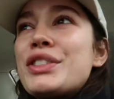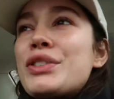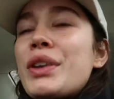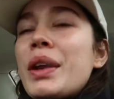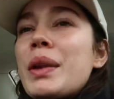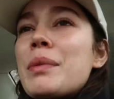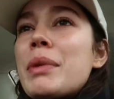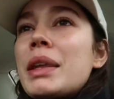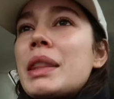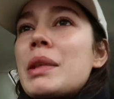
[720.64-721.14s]
just
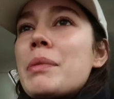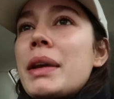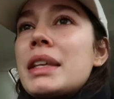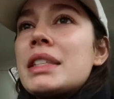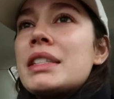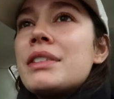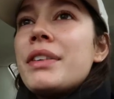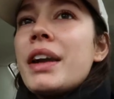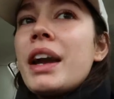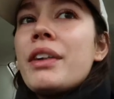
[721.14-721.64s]
trying to make the
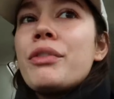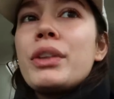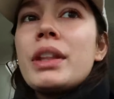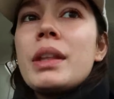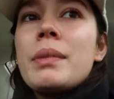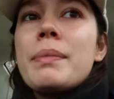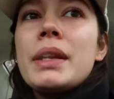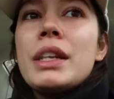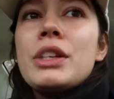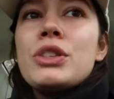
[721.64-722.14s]
best of it. I've
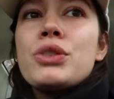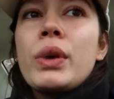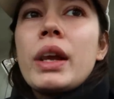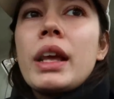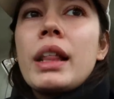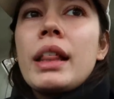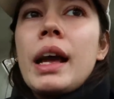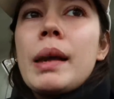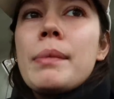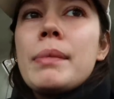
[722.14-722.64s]
really been
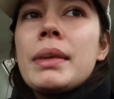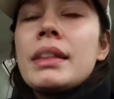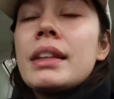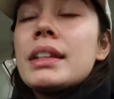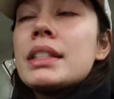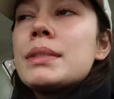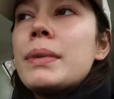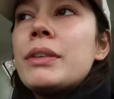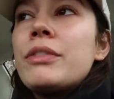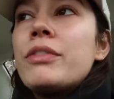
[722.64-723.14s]
enjoying climbing,
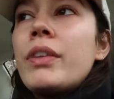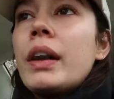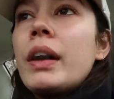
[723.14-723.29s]
that's been